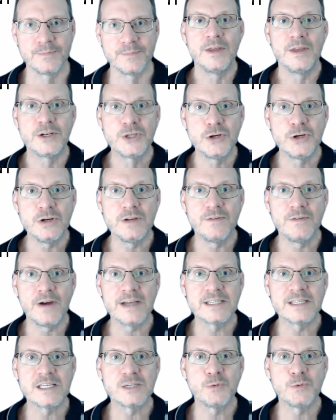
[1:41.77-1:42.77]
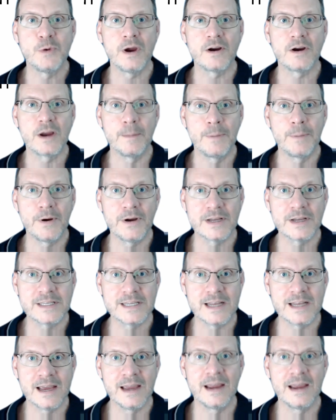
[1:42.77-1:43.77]
The 2 devices we are comparing
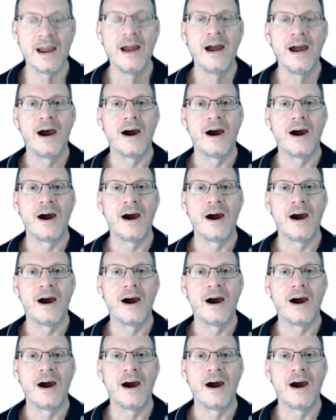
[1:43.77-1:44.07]
today